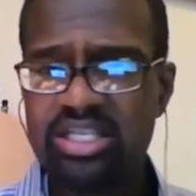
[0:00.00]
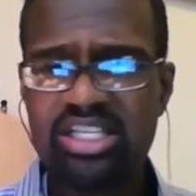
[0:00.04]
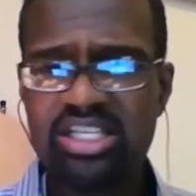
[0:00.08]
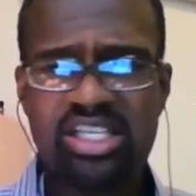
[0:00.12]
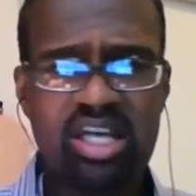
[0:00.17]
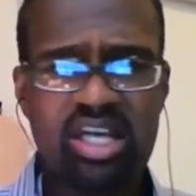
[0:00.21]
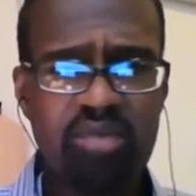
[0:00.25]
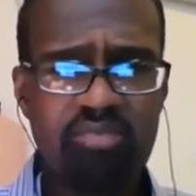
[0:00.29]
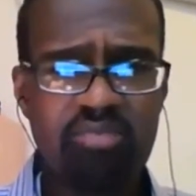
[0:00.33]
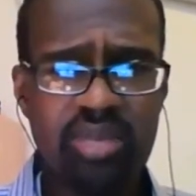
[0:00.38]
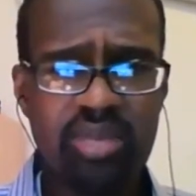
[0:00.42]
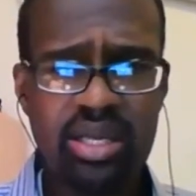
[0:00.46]

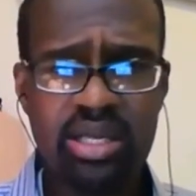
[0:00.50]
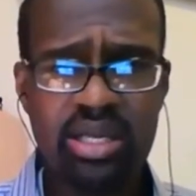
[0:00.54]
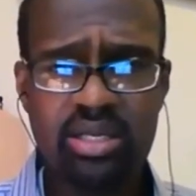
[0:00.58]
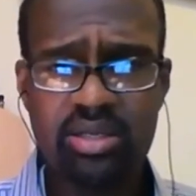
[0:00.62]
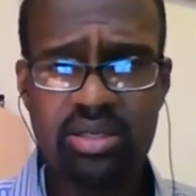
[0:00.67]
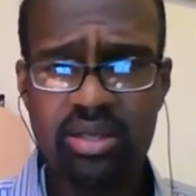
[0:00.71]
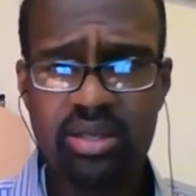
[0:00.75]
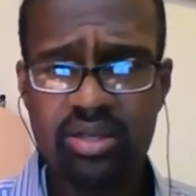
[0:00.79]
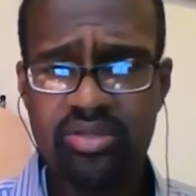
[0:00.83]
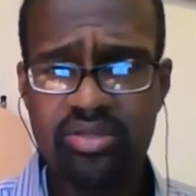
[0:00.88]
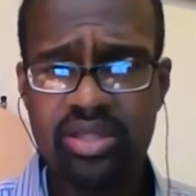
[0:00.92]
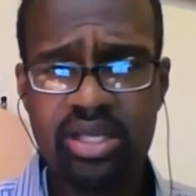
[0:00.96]
Some
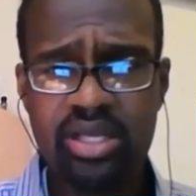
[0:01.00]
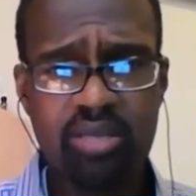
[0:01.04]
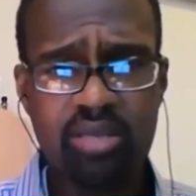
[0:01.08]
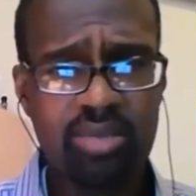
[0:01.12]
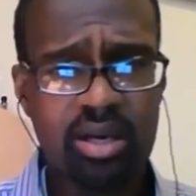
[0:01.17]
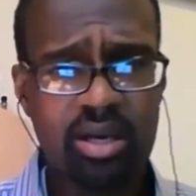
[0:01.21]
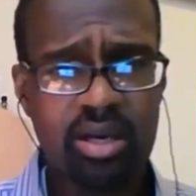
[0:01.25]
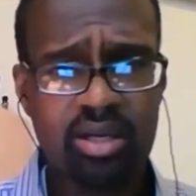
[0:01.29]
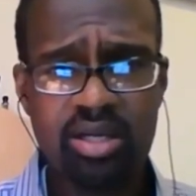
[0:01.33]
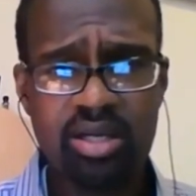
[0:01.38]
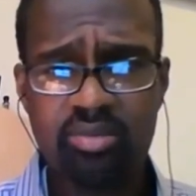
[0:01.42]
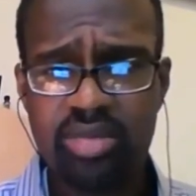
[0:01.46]
men think
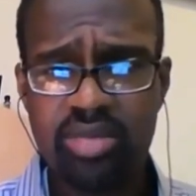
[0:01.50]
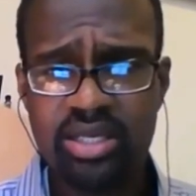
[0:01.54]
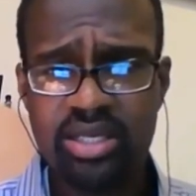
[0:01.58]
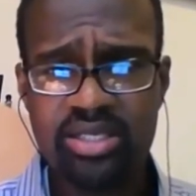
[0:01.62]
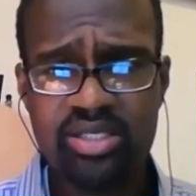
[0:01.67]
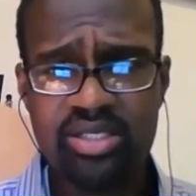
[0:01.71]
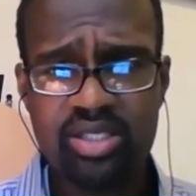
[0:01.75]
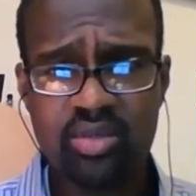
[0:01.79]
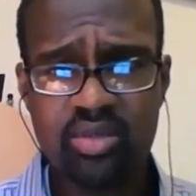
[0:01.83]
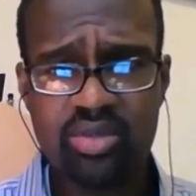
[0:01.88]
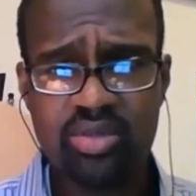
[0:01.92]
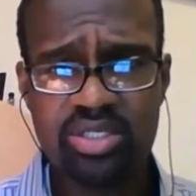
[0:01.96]
about committing
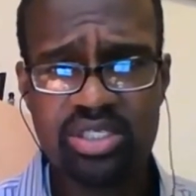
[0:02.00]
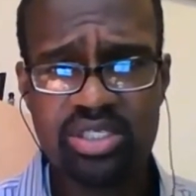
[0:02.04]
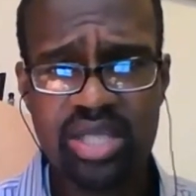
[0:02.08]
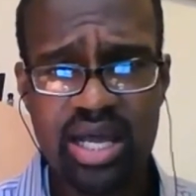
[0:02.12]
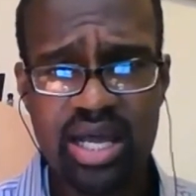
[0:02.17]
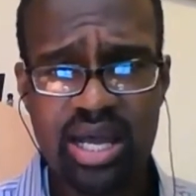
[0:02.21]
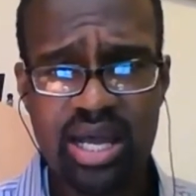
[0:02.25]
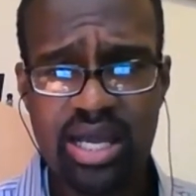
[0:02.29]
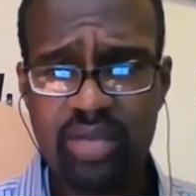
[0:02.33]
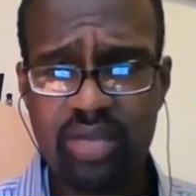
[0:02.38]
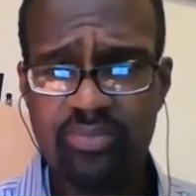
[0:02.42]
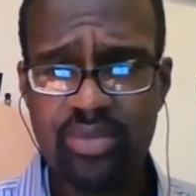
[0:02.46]

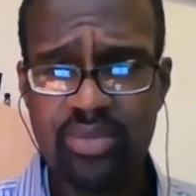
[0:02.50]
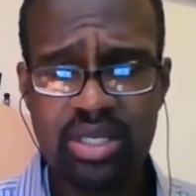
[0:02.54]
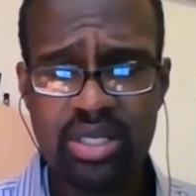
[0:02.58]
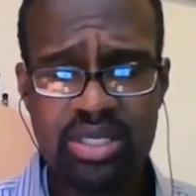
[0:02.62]
suicide.